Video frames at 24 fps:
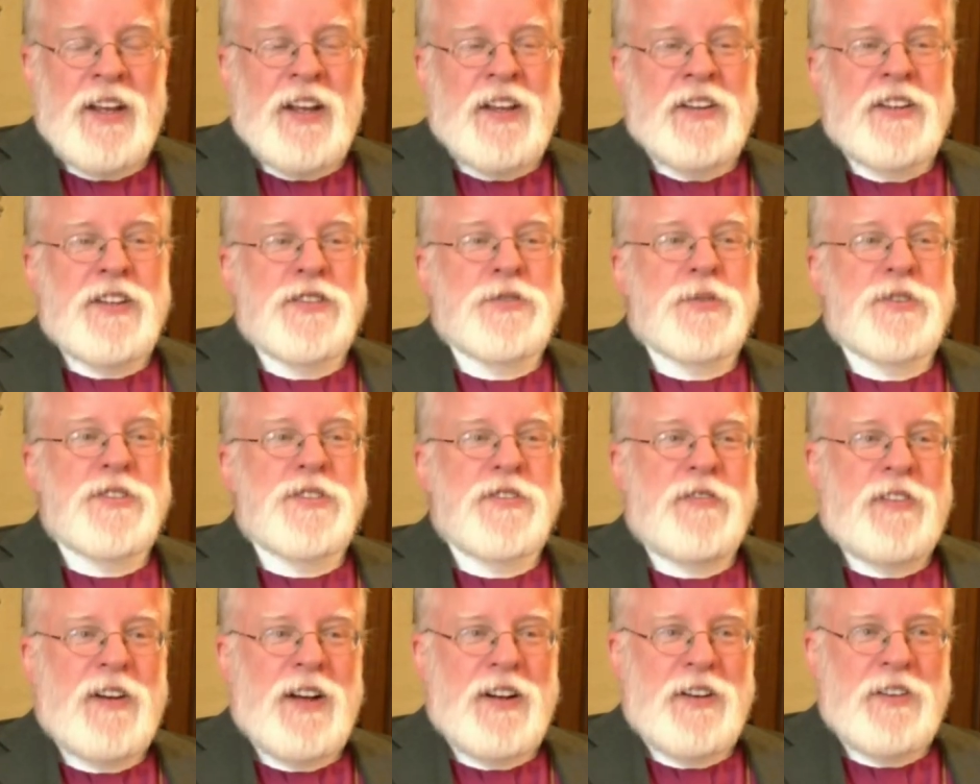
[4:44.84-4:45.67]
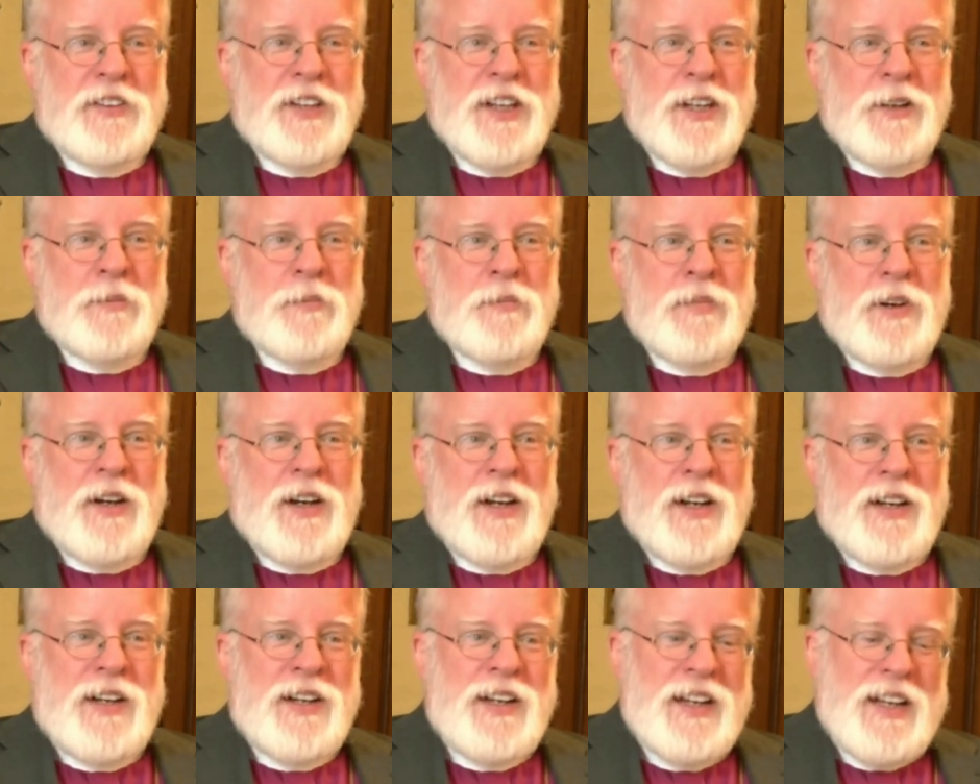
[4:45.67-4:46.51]
This was followed then
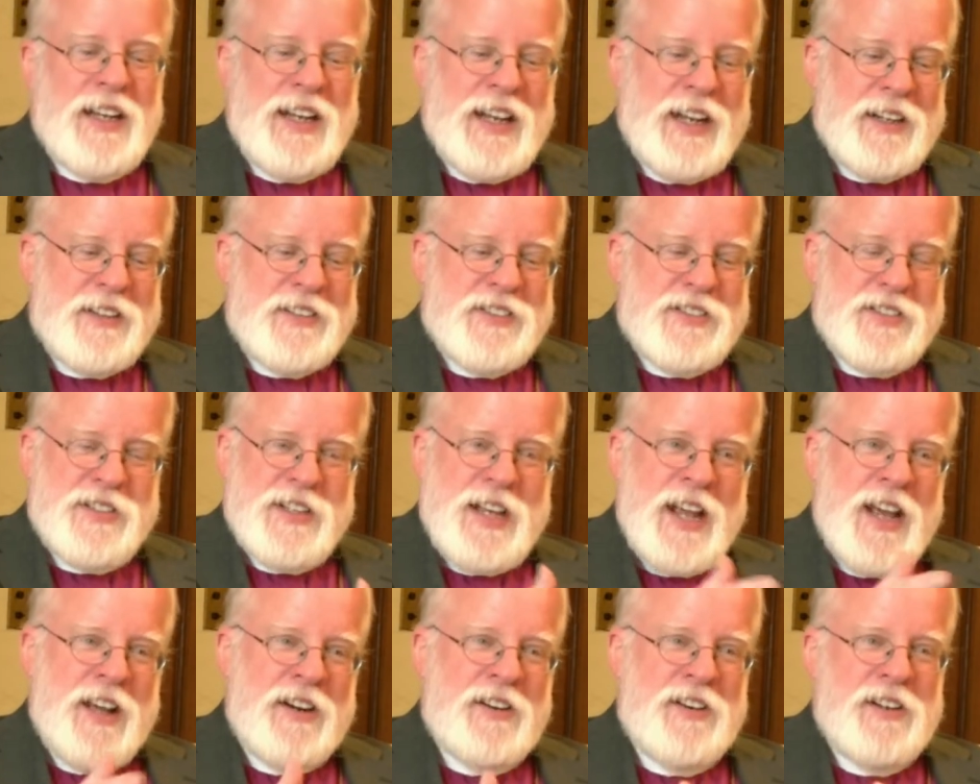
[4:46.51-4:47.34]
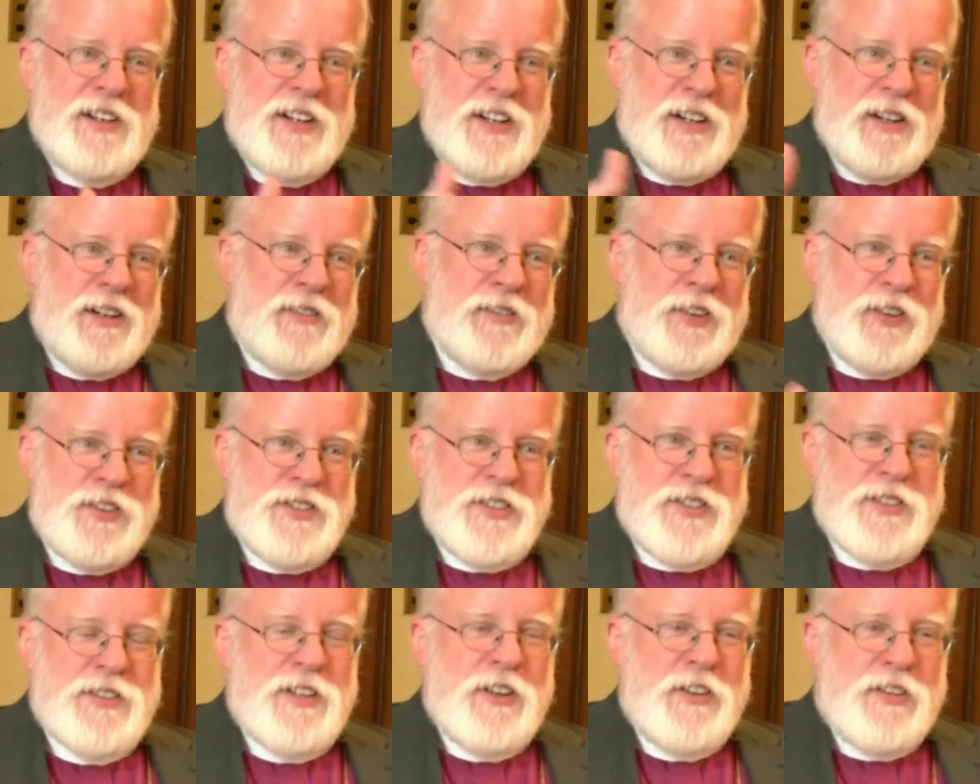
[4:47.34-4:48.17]
by, at scattered
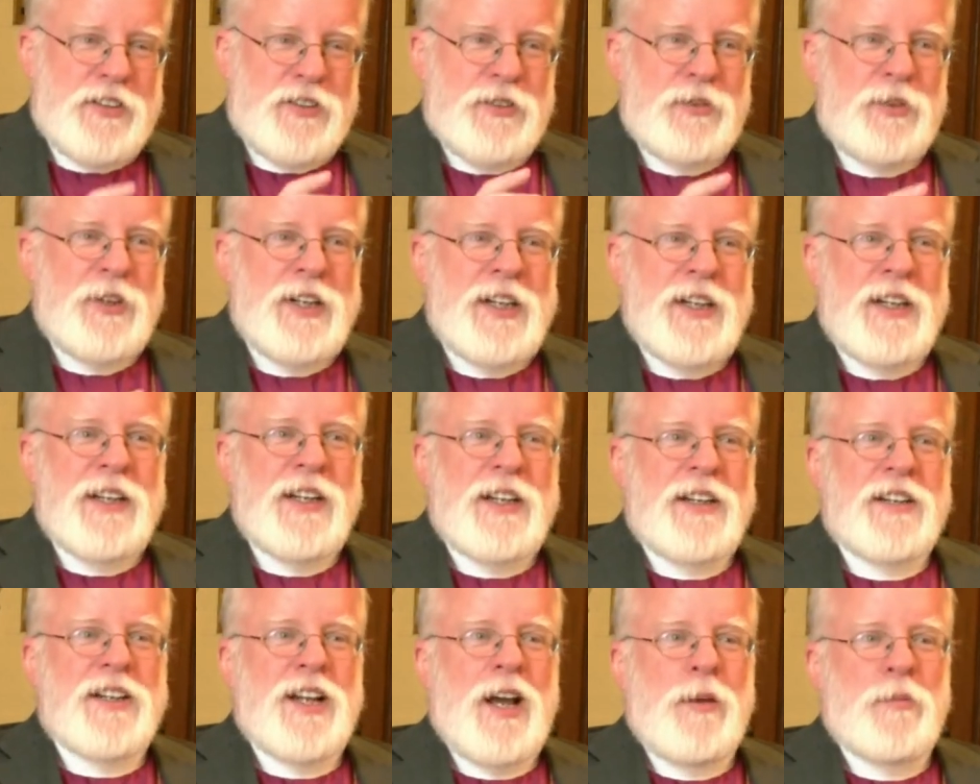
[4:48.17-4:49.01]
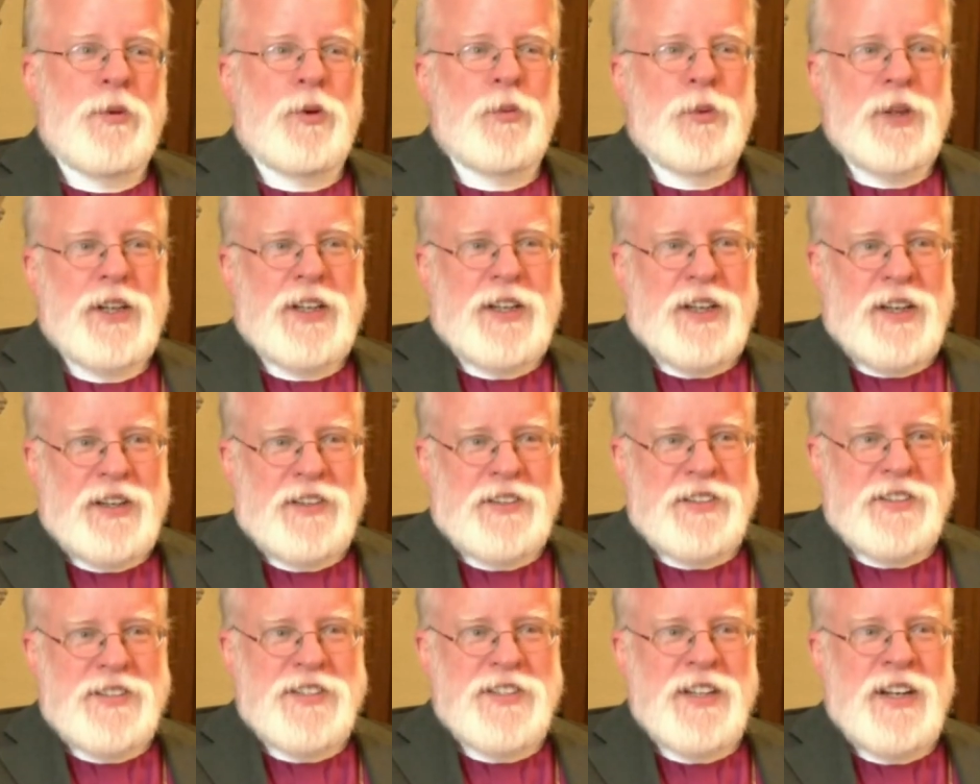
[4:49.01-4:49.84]
intervals, the 3 Indaba
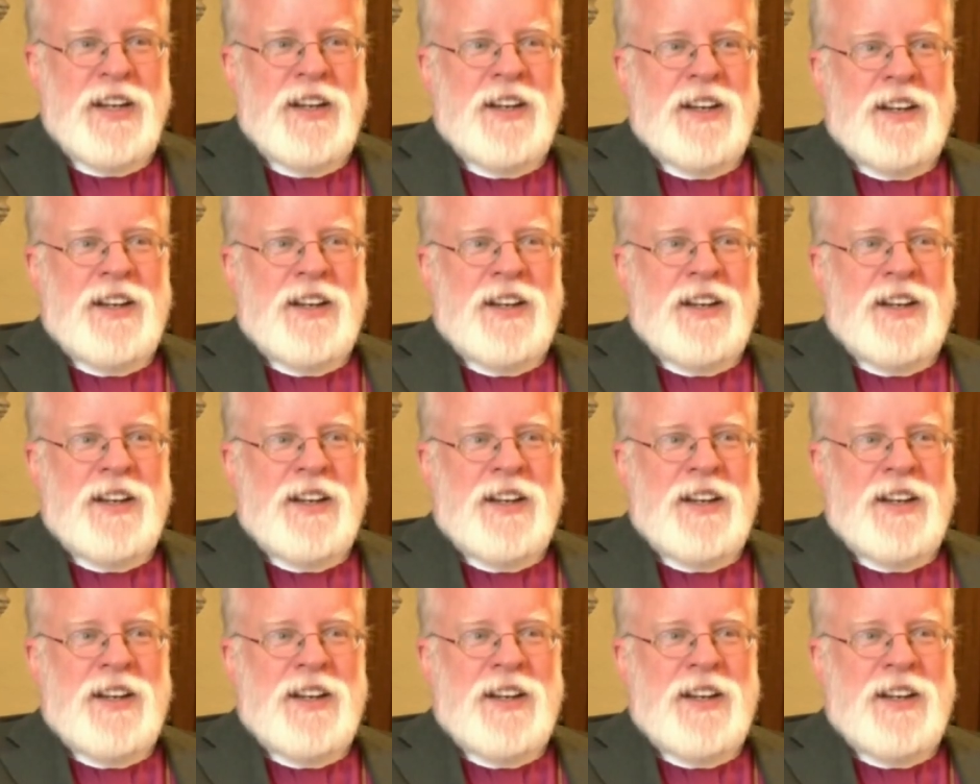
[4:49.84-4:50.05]
weekends,